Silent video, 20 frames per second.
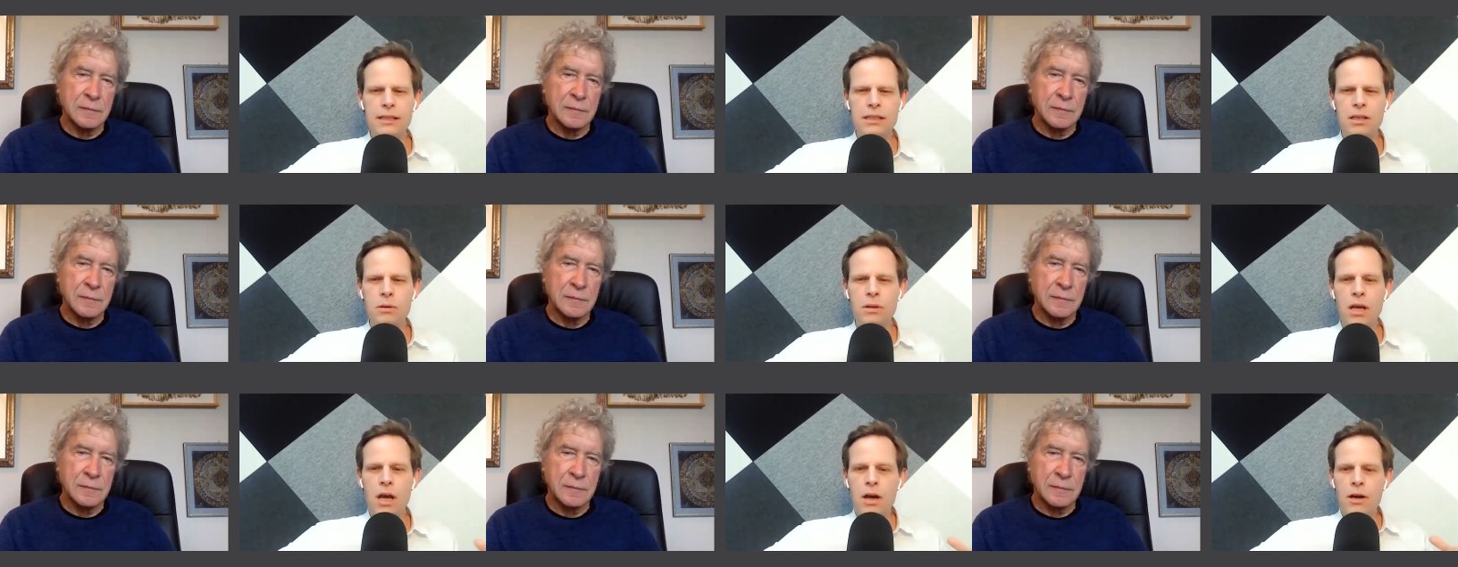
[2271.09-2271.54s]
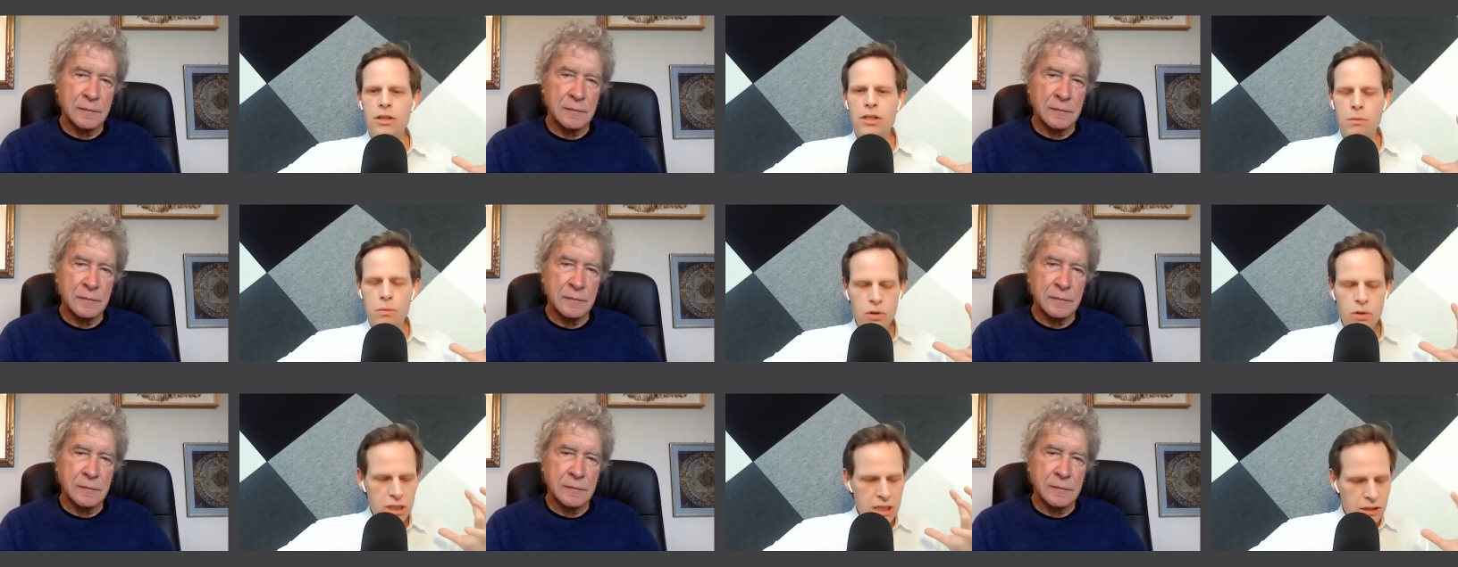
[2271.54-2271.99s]
Speaker 1: So so
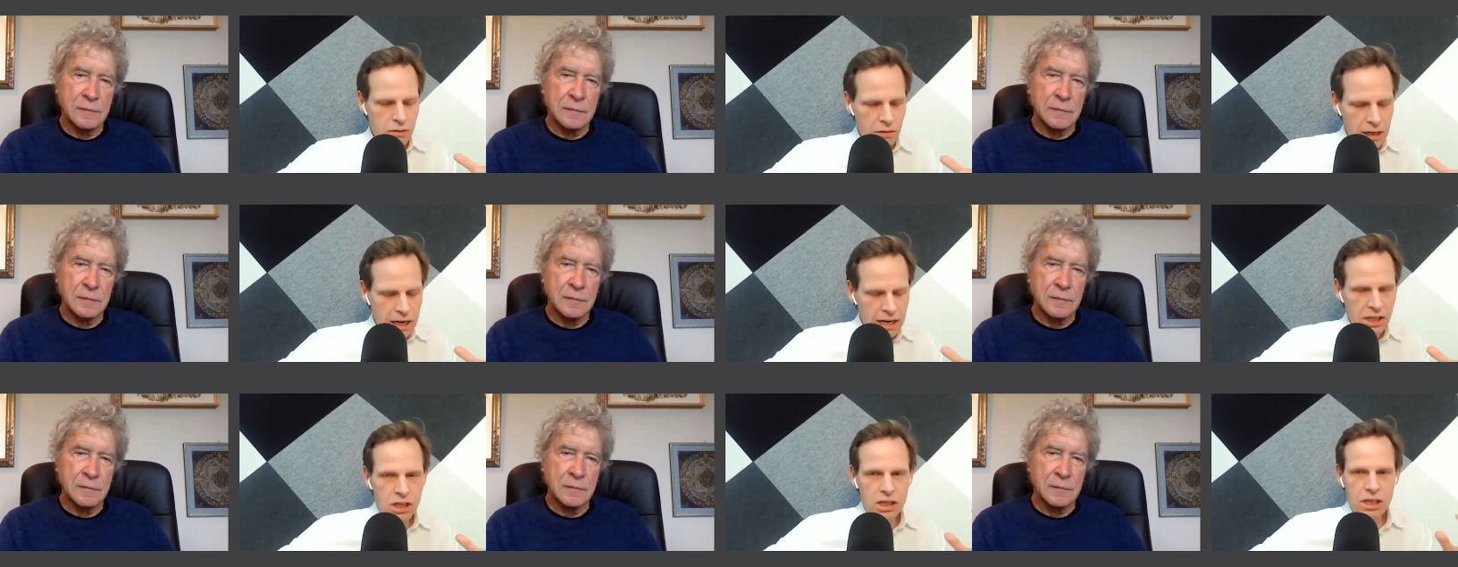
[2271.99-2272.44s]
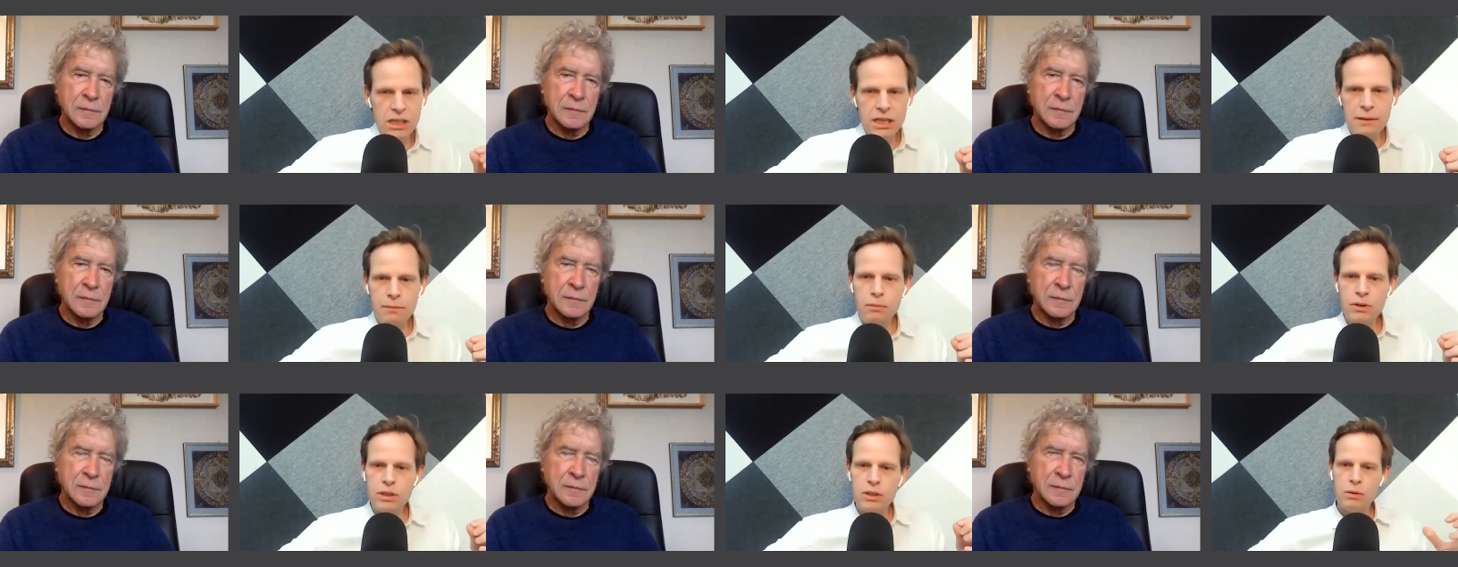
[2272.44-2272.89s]
what's this
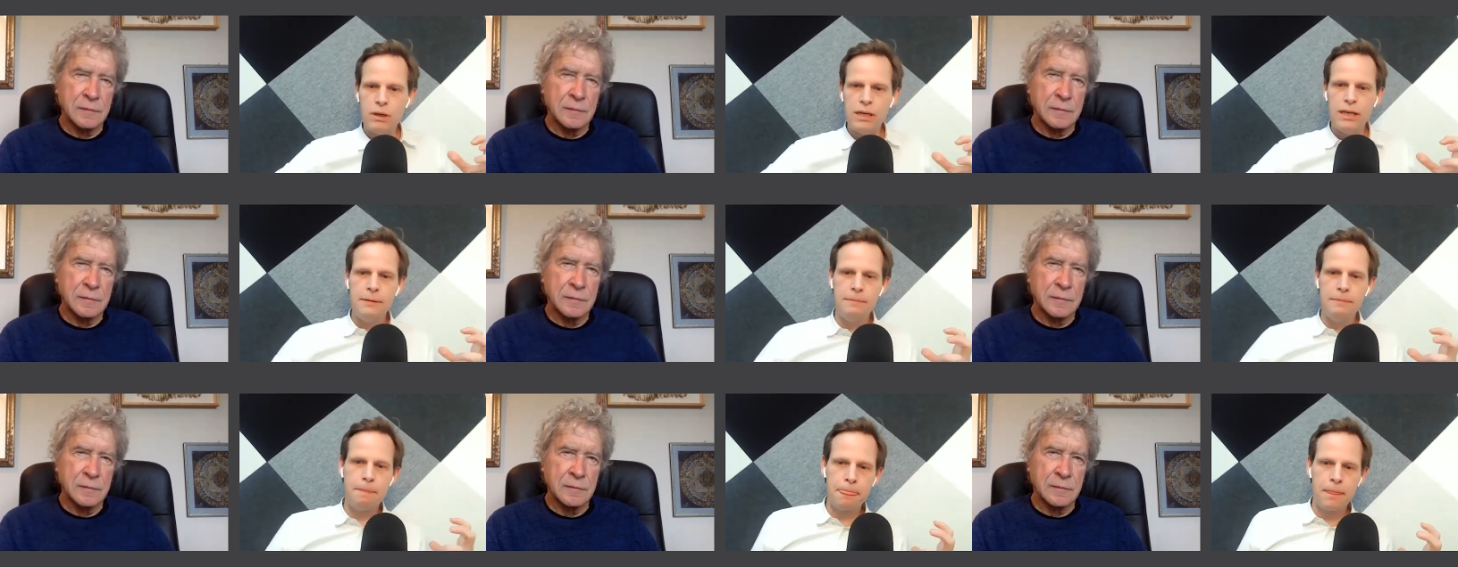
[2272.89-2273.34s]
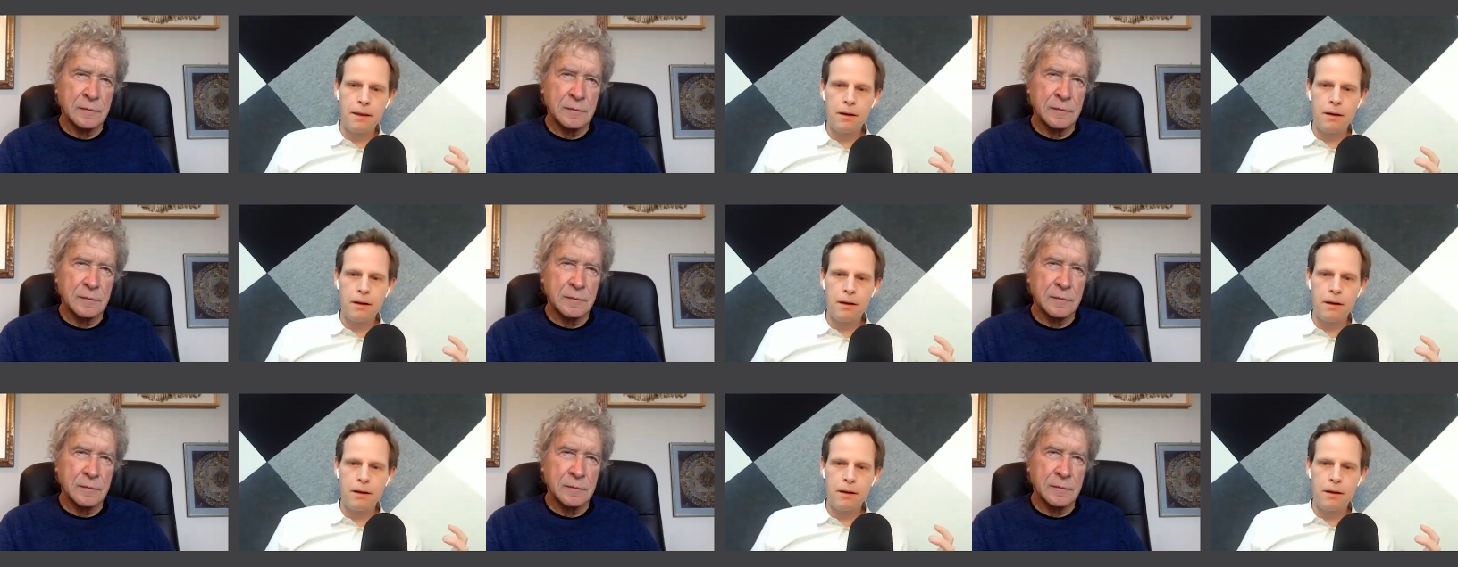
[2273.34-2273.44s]
relationship between